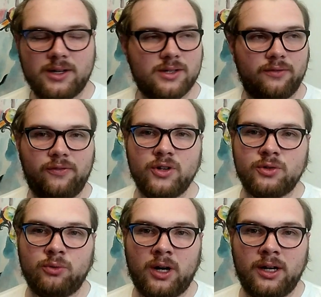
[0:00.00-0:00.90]
because the
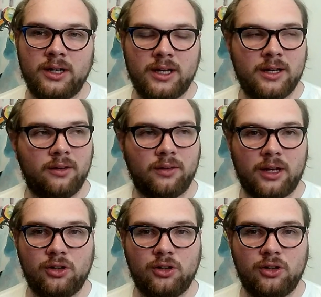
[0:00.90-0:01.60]
first one is a